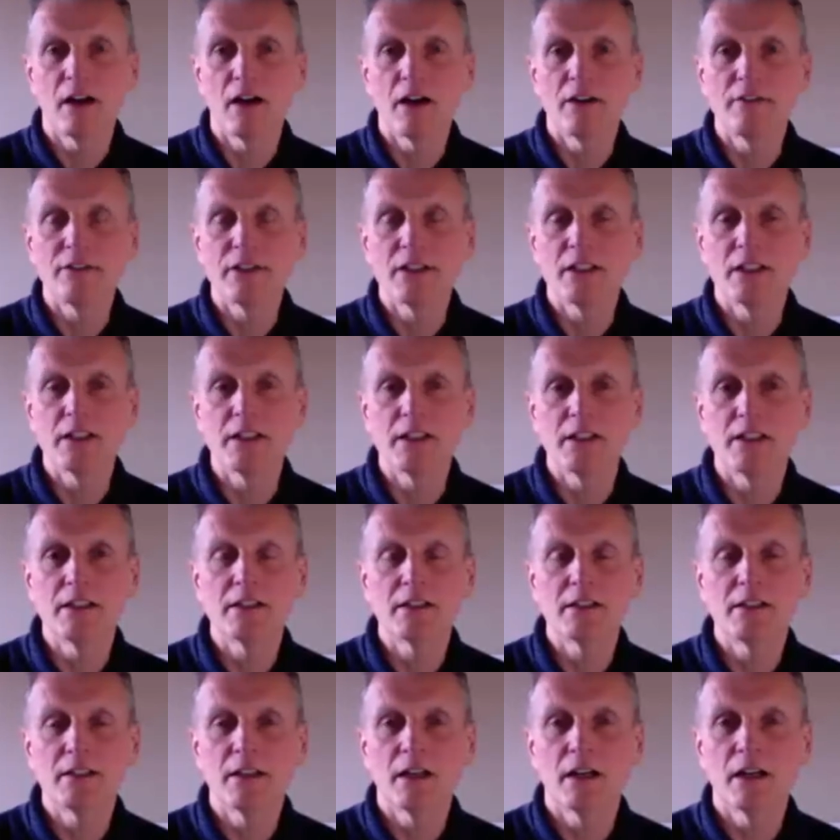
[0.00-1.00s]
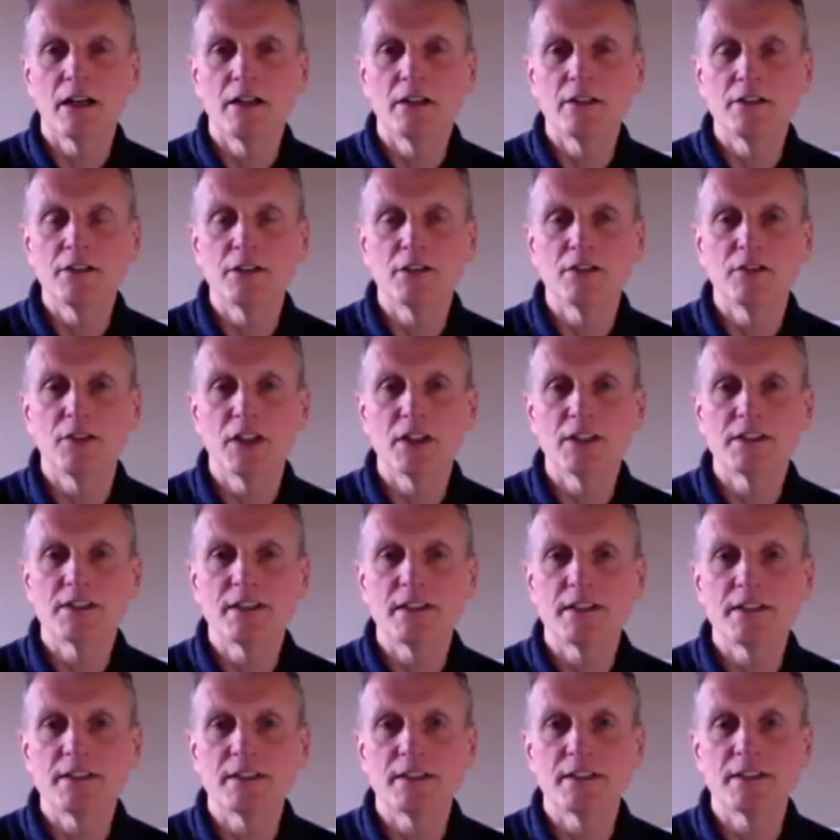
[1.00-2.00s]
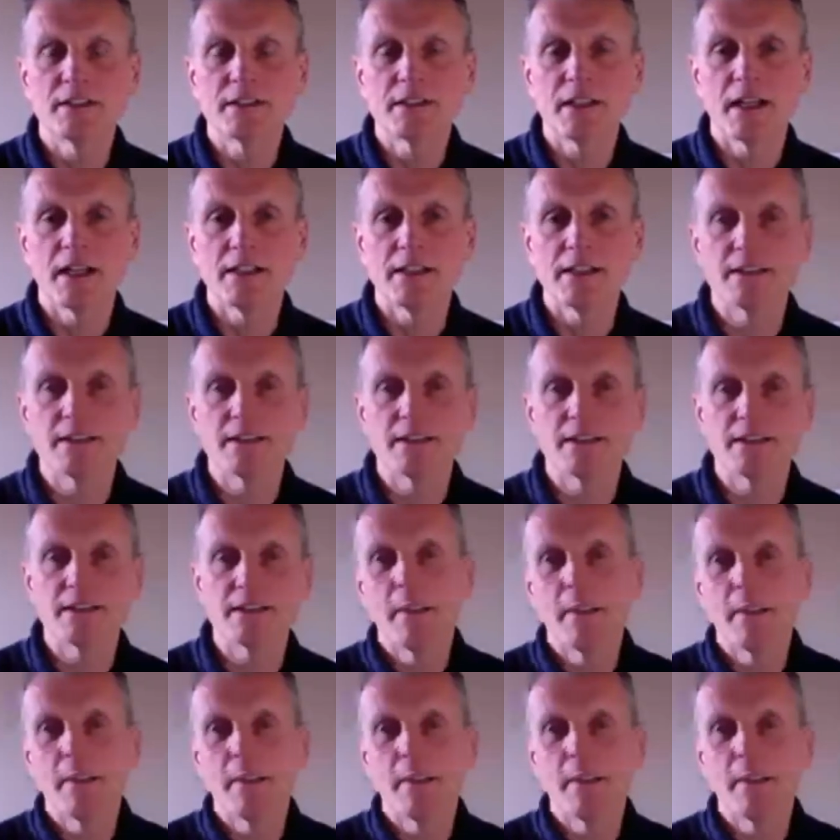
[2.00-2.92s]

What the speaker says: Ivy League universities in the States.